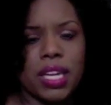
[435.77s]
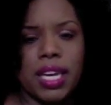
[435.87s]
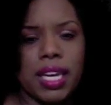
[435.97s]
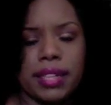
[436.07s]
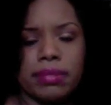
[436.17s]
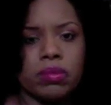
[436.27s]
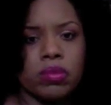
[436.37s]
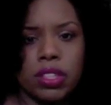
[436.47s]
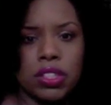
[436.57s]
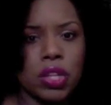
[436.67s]
Like,
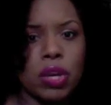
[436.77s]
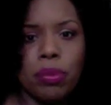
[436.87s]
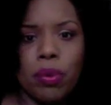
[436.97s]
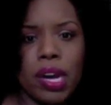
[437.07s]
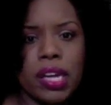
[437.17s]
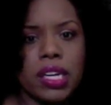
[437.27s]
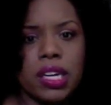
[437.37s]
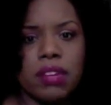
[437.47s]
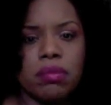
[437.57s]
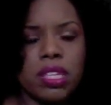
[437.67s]
there's no point
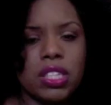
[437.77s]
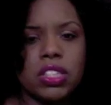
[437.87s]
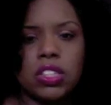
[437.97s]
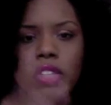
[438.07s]
of me